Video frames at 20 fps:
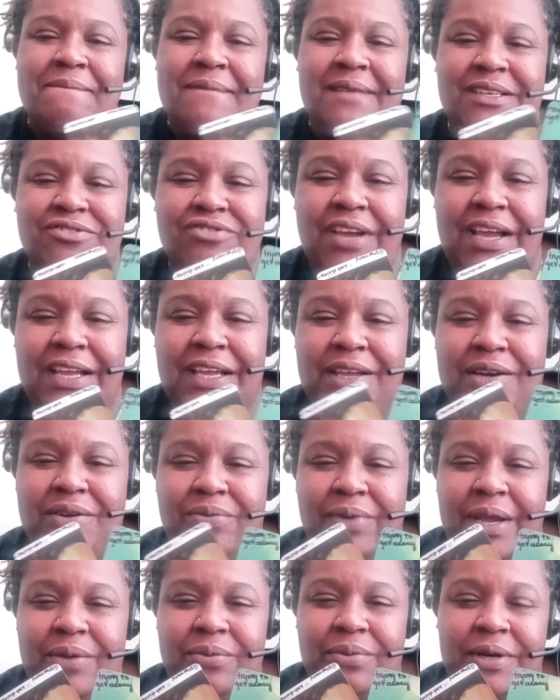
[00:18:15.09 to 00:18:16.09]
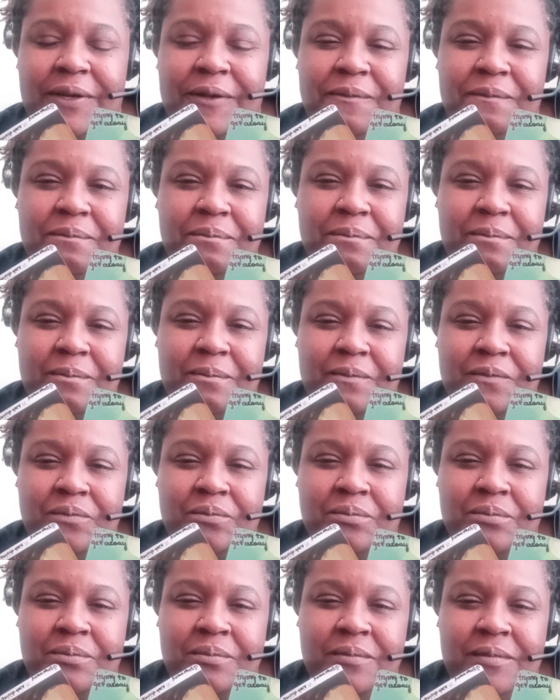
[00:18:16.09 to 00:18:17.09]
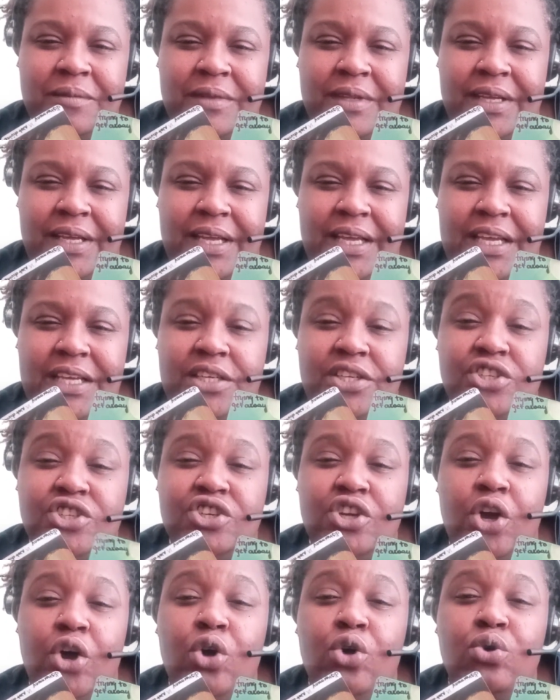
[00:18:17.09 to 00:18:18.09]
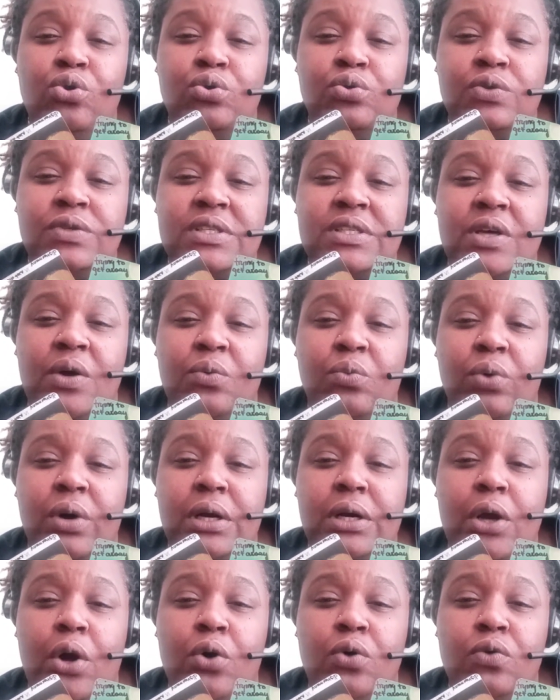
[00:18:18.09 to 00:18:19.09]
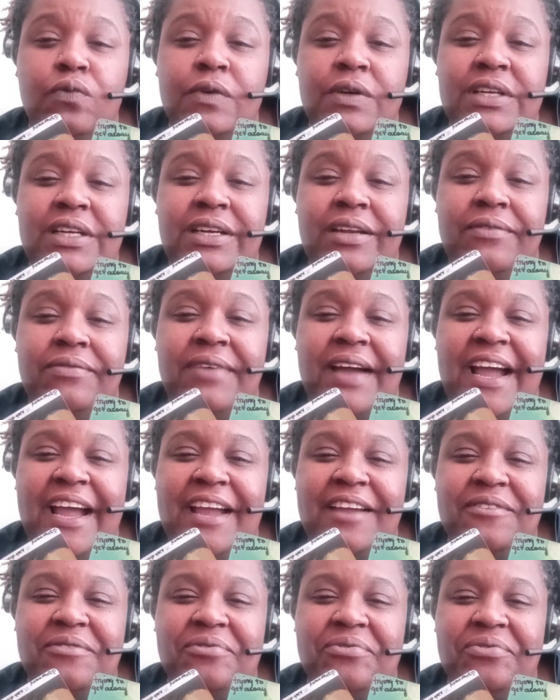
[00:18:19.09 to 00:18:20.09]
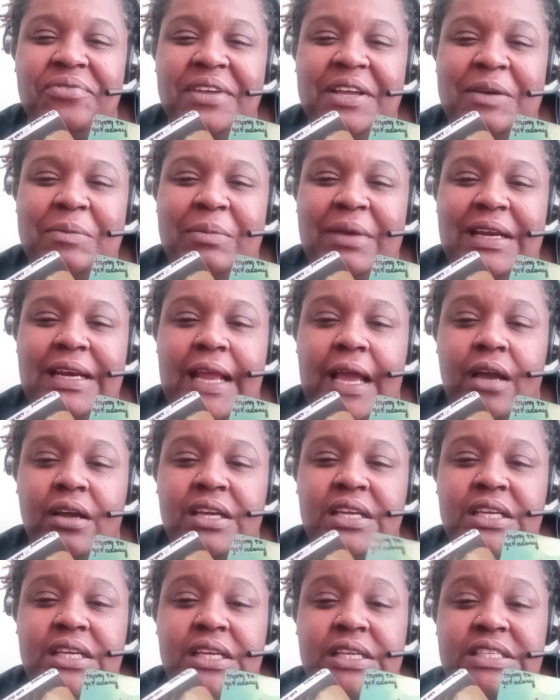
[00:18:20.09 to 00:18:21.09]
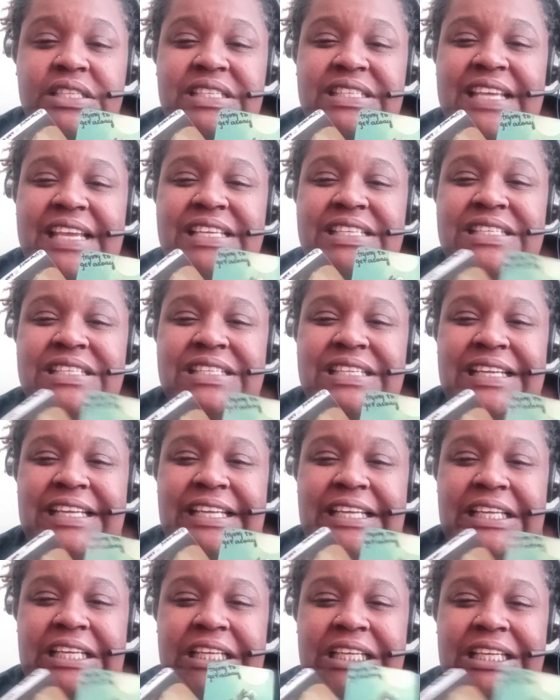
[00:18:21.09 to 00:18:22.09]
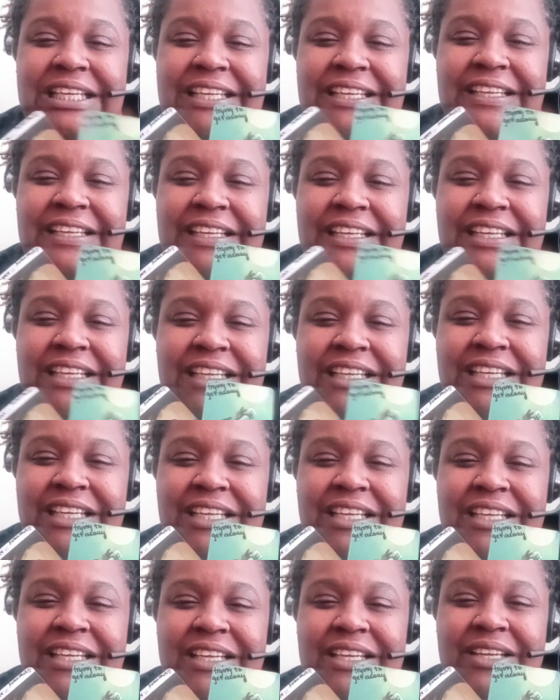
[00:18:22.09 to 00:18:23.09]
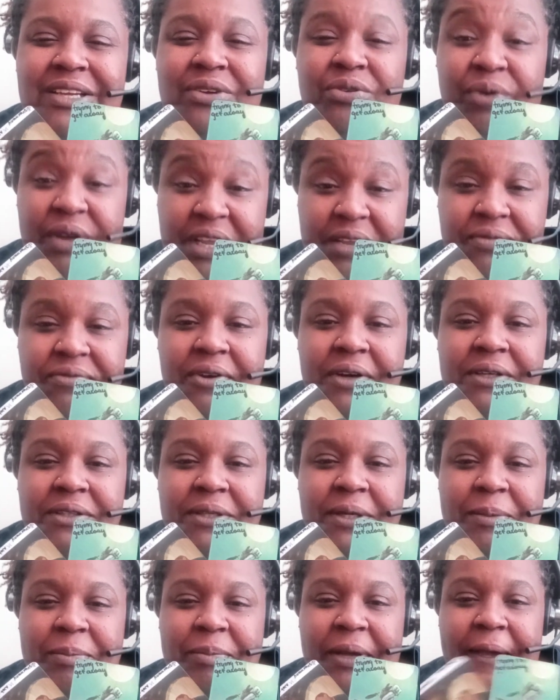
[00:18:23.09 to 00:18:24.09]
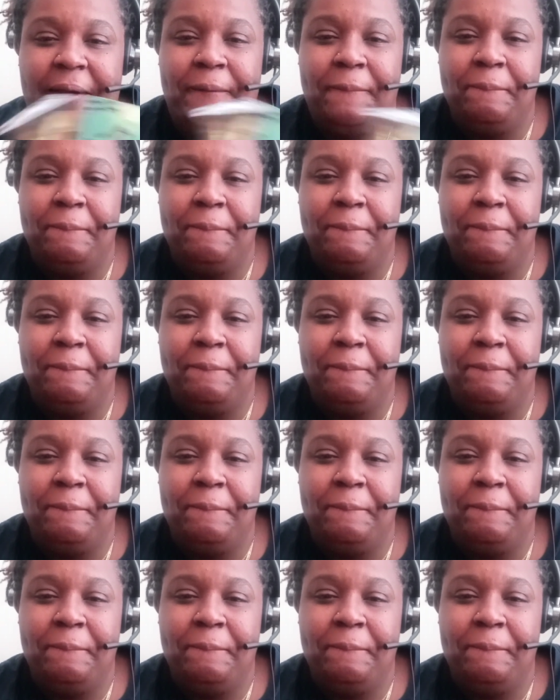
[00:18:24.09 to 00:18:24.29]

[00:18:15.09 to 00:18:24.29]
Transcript: Try to get away with it. He chose someone over the divine fem, and now he is tasting where he fucked up at.